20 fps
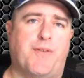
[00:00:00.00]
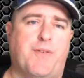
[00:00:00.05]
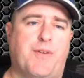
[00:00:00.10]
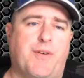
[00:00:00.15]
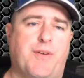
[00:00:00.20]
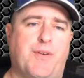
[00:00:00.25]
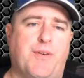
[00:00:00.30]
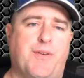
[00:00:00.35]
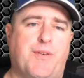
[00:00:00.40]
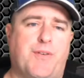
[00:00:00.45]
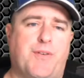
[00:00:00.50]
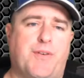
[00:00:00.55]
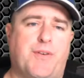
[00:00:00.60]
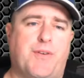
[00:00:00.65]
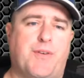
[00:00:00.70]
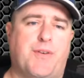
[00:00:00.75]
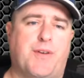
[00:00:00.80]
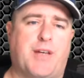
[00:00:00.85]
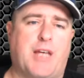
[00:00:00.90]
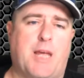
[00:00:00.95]
used
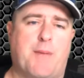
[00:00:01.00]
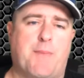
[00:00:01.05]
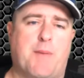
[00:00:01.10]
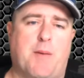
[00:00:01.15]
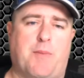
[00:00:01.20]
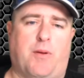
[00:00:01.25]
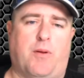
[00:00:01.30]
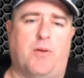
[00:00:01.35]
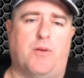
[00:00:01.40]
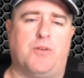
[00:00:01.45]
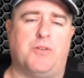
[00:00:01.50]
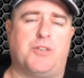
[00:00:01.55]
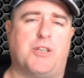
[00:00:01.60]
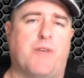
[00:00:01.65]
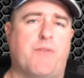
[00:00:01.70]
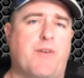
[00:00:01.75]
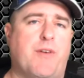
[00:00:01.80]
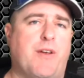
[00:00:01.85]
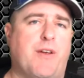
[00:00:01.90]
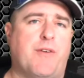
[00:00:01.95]
to keep up the
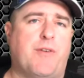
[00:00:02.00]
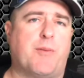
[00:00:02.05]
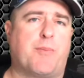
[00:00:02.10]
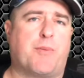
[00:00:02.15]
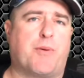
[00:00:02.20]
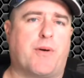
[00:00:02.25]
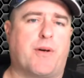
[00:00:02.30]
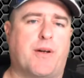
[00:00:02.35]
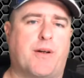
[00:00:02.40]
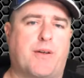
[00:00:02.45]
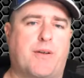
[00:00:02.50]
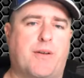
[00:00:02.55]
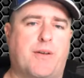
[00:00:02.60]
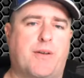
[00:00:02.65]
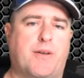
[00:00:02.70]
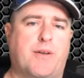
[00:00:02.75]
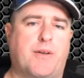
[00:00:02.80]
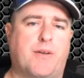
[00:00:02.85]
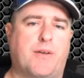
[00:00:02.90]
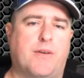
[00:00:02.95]
longevity of the product
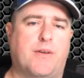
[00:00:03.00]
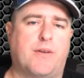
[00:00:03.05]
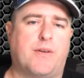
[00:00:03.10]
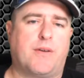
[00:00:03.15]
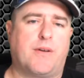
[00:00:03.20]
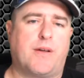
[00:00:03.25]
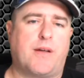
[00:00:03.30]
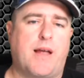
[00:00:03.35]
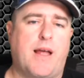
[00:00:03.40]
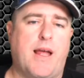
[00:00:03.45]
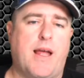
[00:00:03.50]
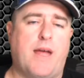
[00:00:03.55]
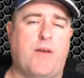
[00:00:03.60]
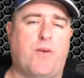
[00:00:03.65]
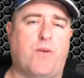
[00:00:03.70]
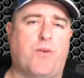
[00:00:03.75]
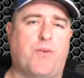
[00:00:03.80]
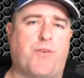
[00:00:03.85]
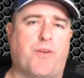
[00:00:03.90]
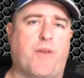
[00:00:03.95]
and
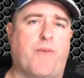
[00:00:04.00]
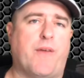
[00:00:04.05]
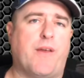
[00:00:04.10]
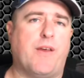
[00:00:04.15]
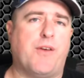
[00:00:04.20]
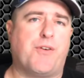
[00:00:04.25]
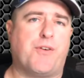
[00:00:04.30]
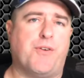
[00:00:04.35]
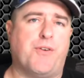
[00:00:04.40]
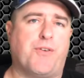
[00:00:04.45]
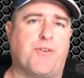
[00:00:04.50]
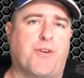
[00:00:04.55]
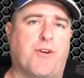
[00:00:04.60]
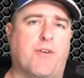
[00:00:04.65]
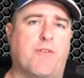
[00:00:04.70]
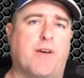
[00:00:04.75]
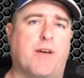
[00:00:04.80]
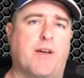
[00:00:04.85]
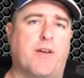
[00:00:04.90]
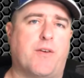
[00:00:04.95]
also the issues that
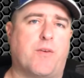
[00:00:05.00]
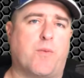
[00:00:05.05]
I've had as